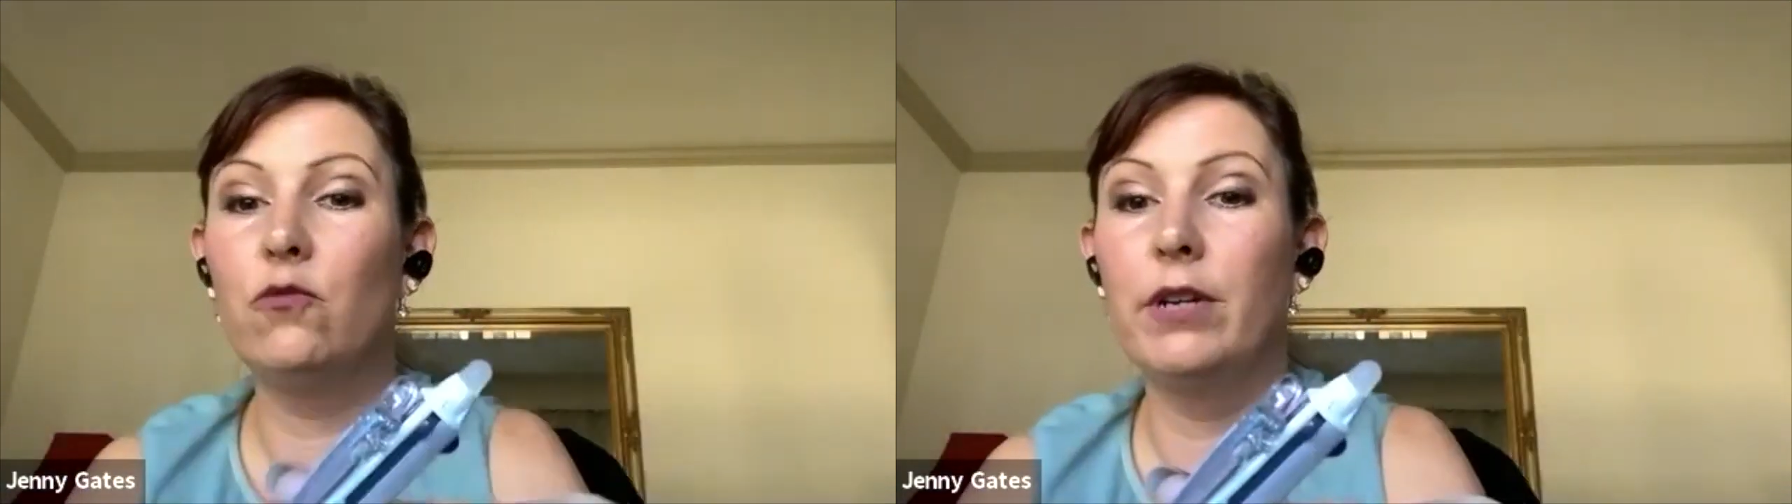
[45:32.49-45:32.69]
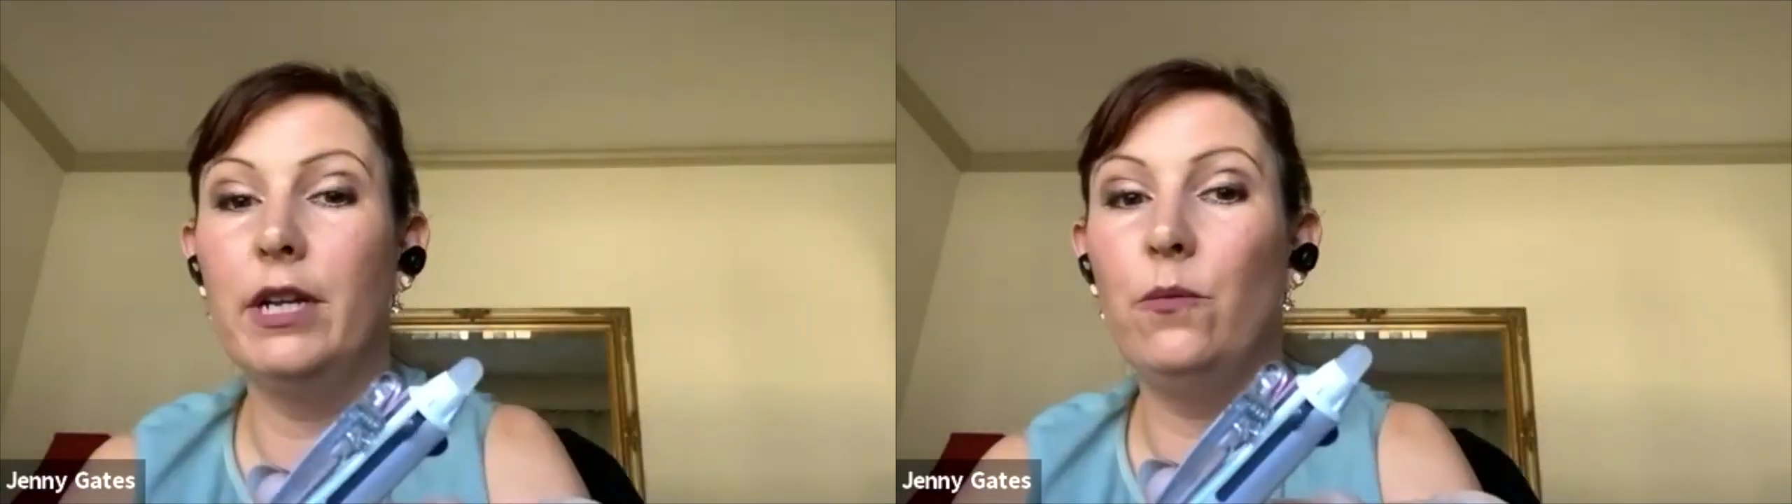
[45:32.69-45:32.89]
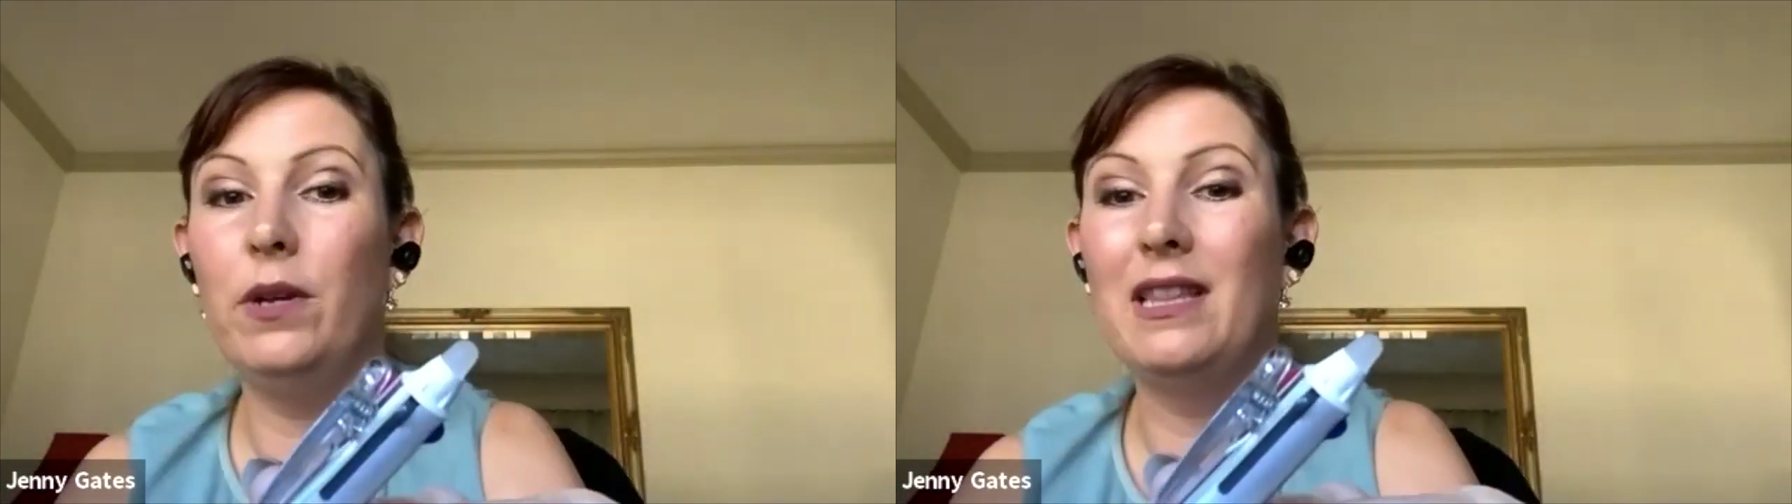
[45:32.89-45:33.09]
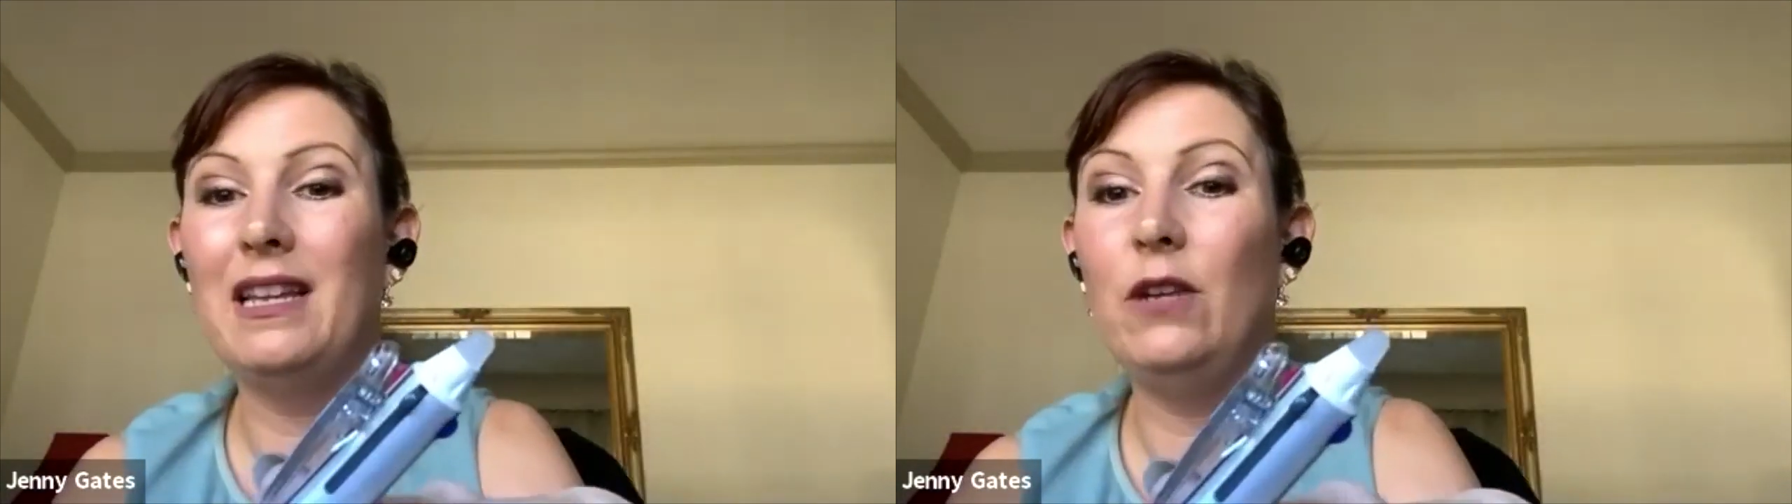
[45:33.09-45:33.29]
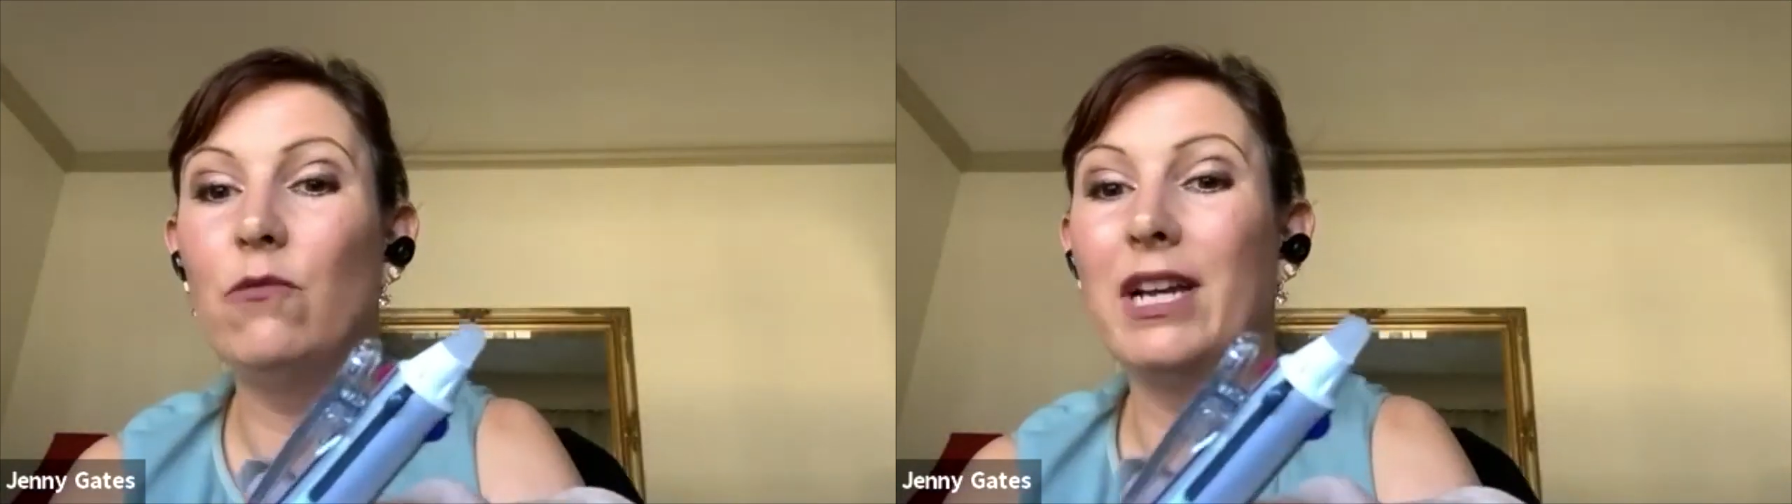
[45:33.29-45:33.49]
written with an
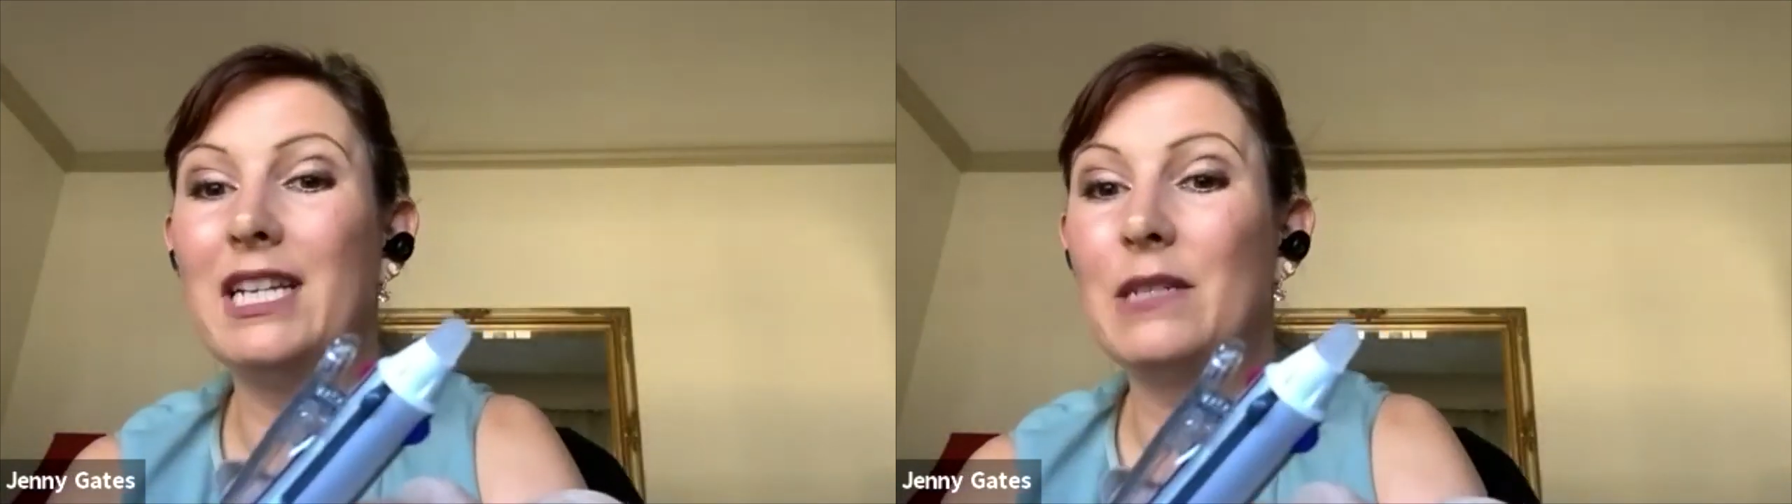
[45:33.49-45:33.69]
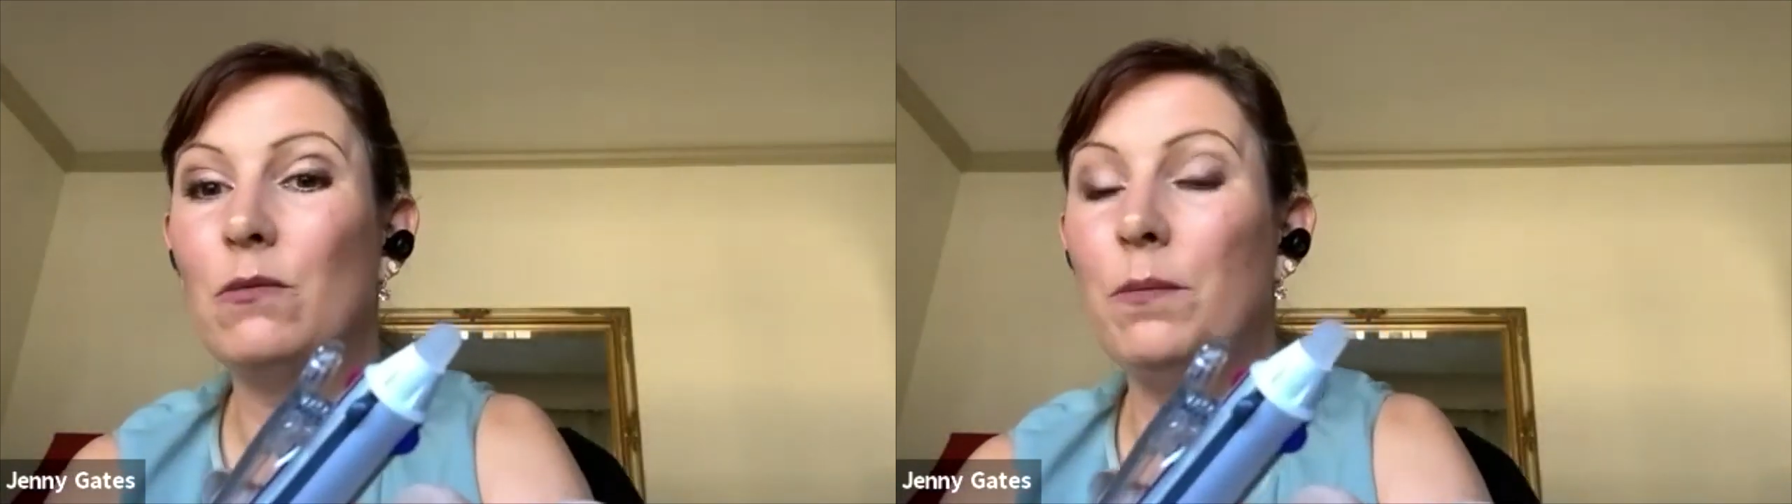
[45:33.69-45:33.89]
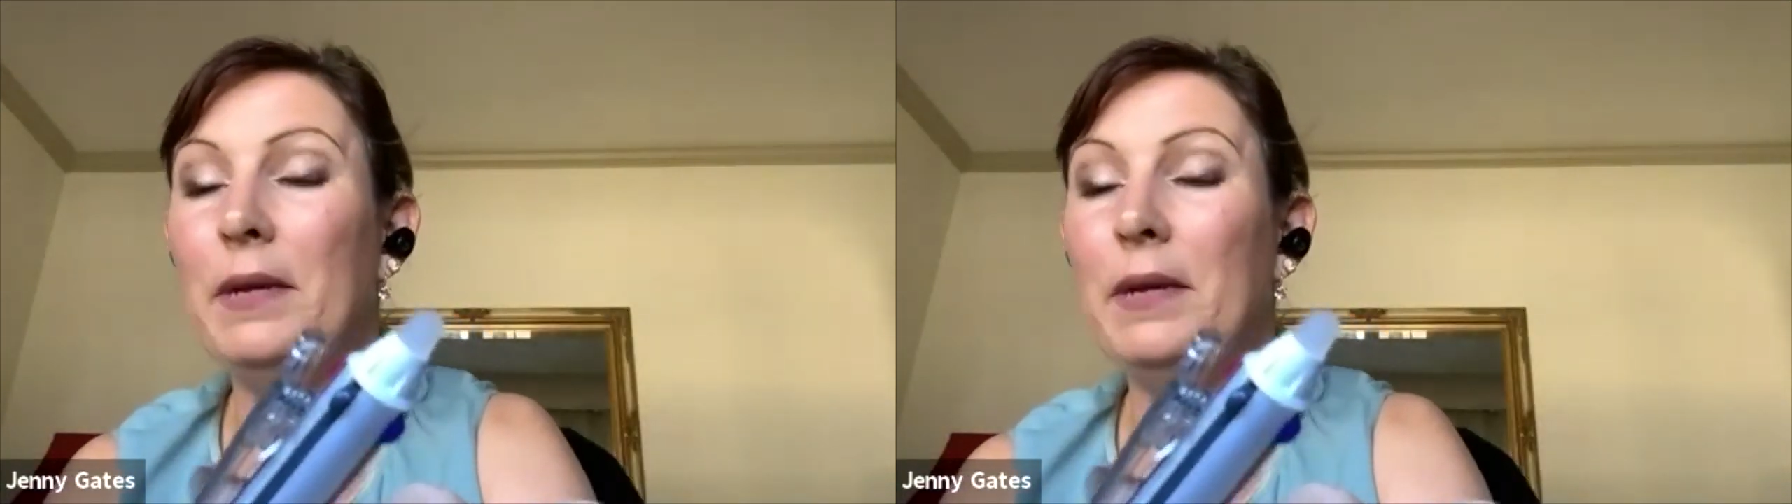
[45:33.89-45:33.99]
erasable